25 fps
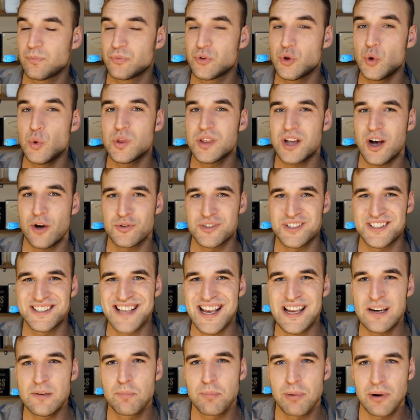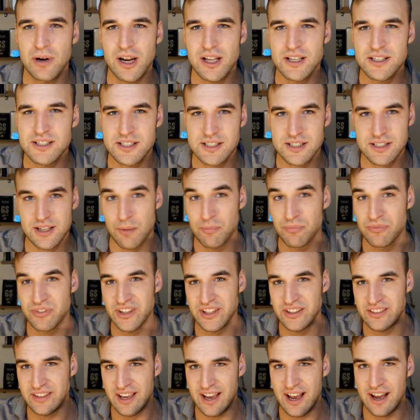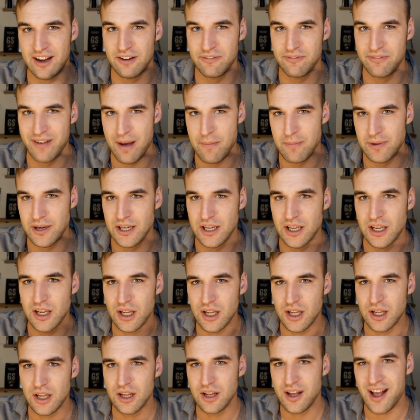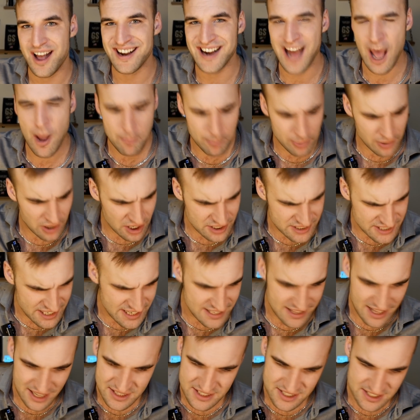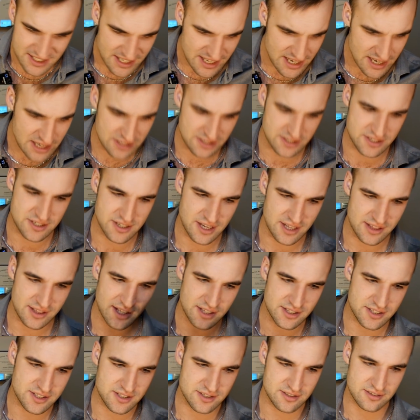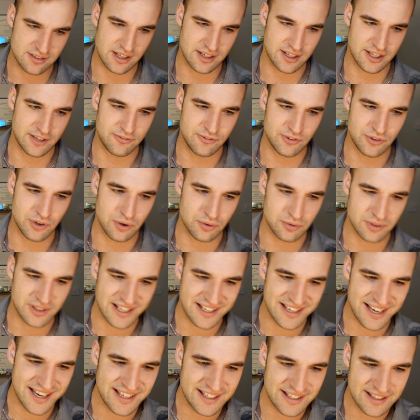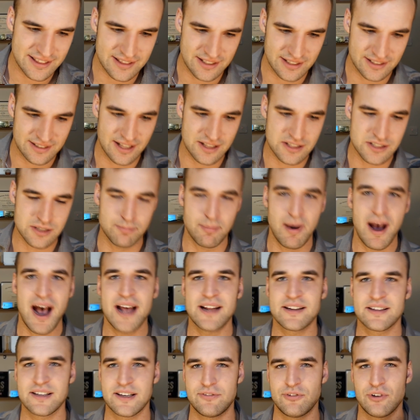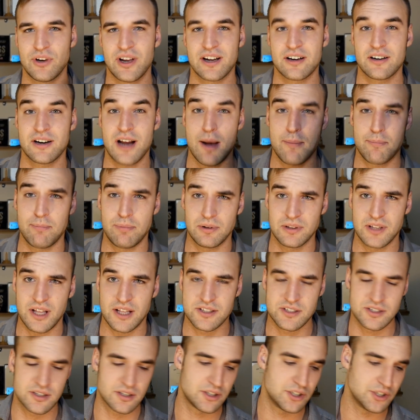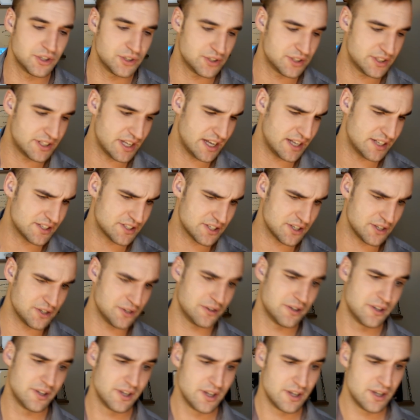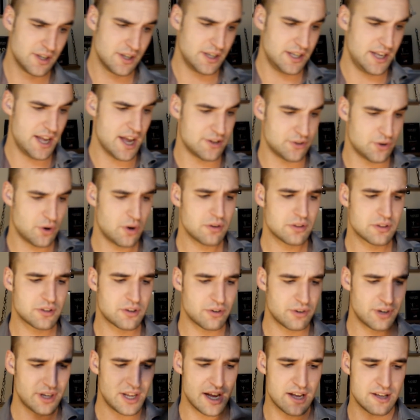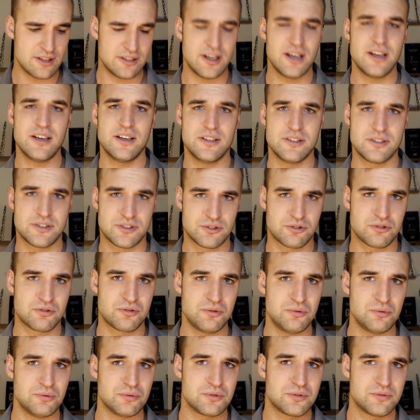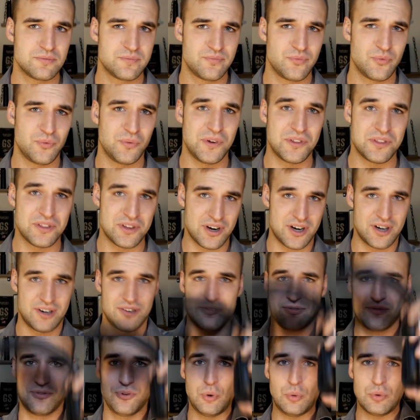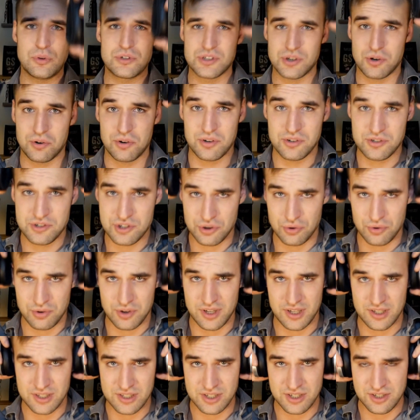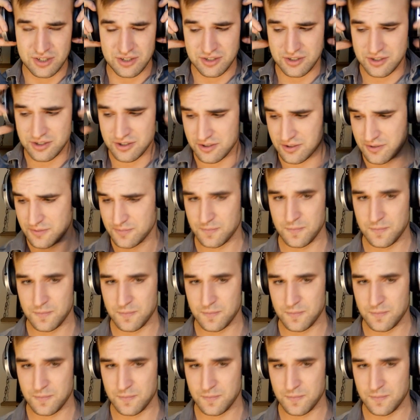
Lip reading: 2010 plus something, they had a famine. An apple a day, that's it. And that's like, if you don't get anything, that's a bad day. If you get an apple, that's a good day. So yeah, North Korea is screwed with their food shortages.